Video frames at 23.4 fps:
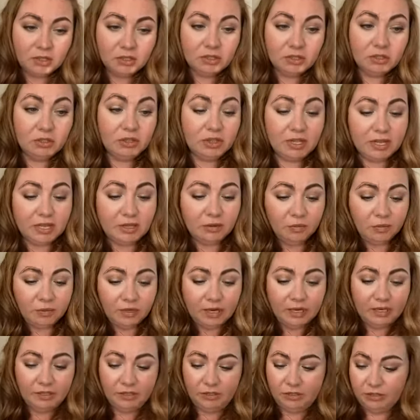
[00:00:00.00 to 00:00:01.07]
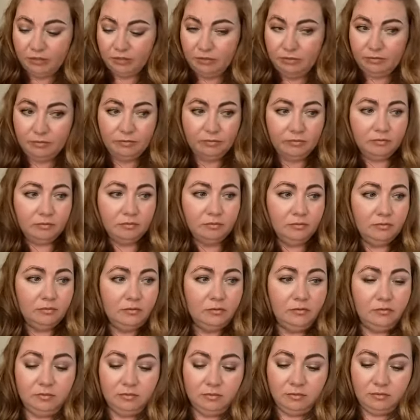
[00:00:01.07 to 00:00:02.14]
So then what I do
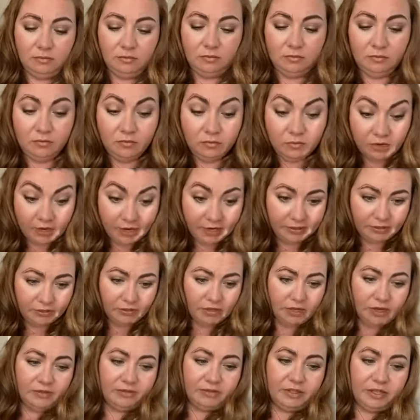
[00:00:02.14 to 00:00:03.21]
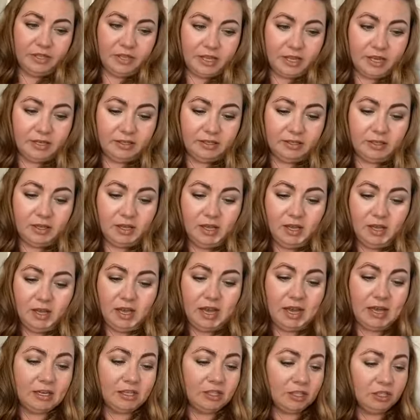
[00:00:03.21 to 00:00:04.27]
after that,
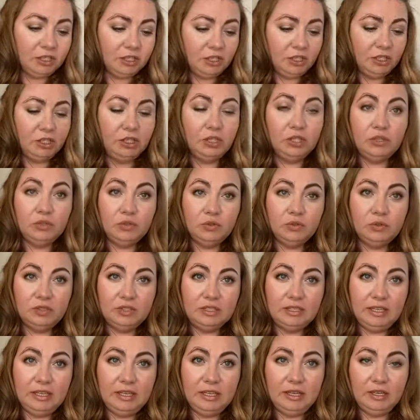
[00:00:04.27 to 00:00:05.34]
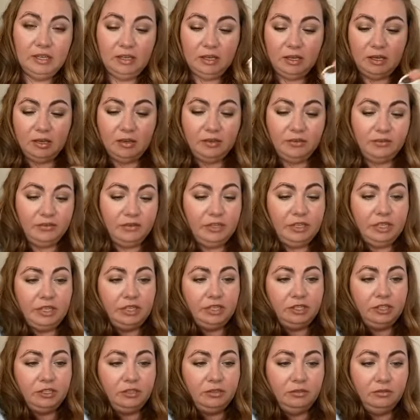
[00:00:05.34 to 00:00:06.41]
I actually use the
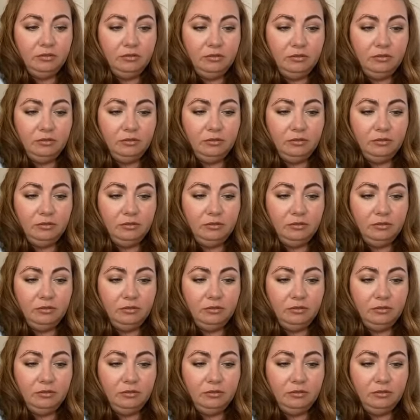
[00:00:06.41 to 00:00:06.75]
foundation,